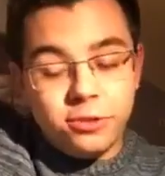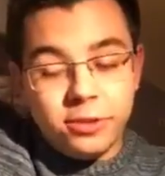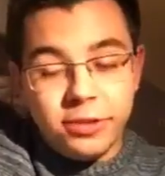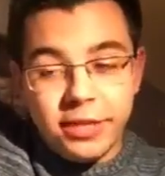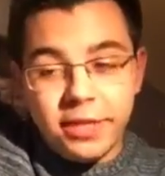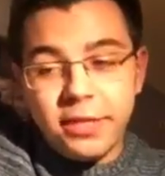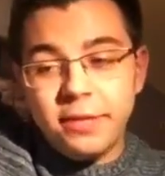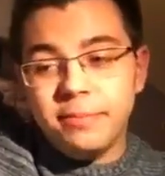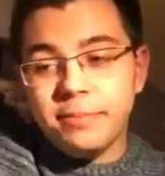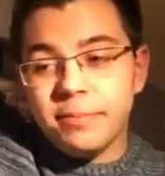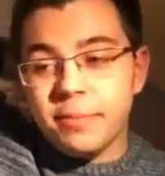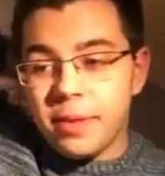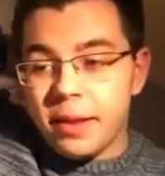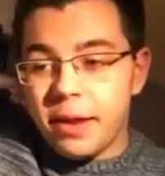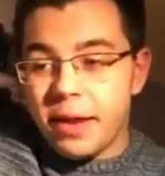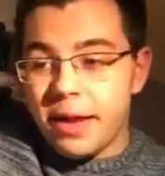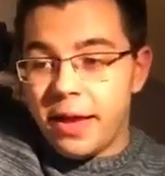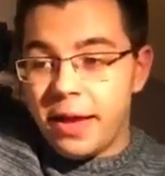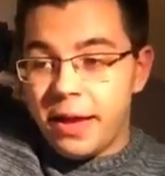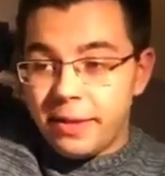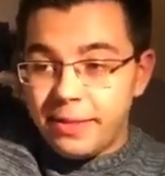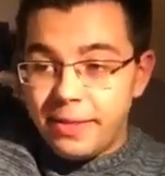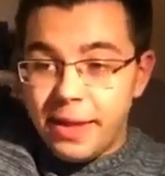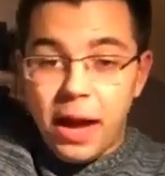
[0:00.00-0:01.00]
in.
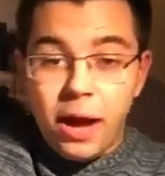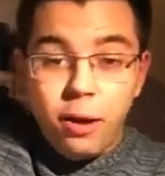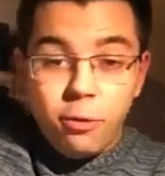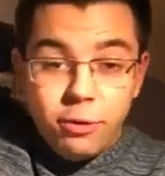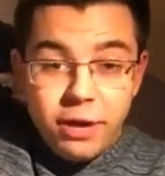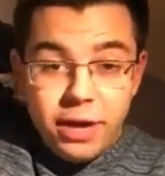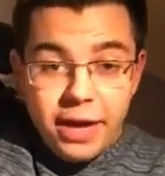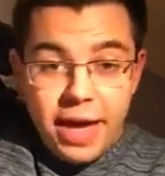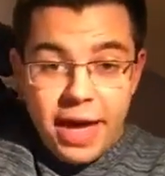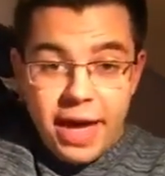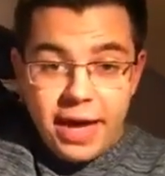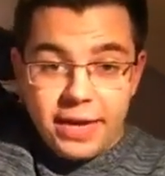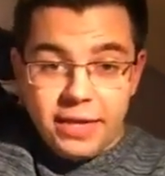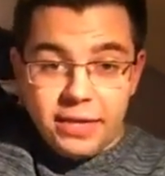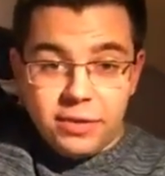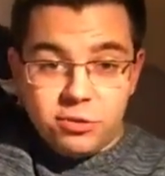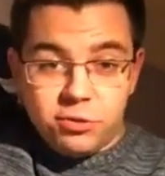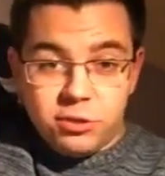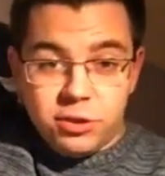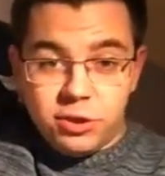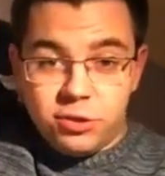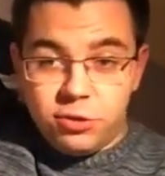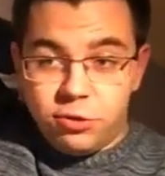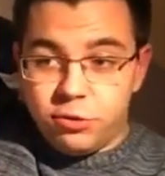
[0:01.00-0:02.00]
And now we are heading to
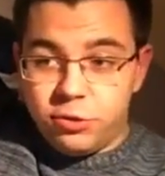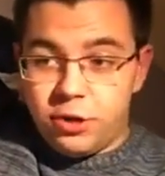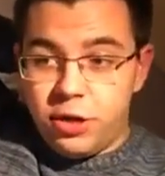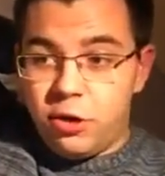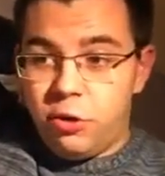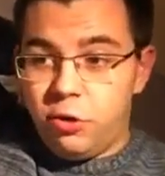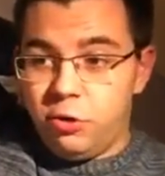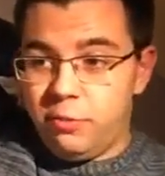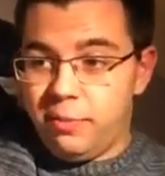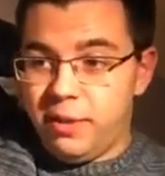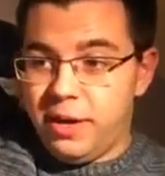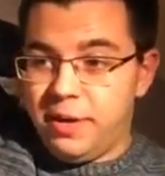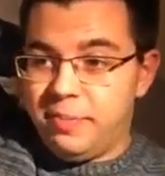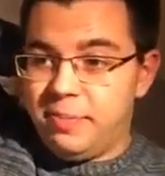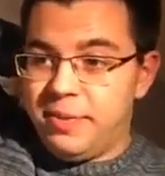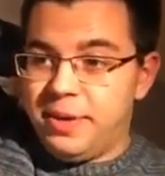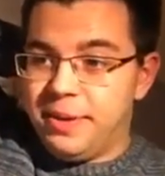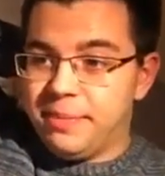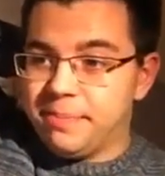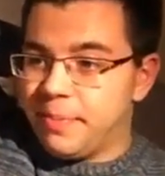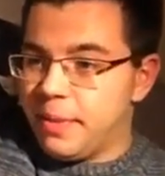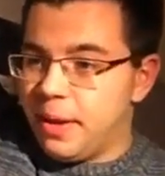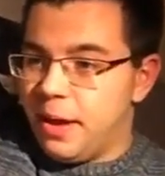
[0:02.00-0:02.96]
the Tonja Holma EP.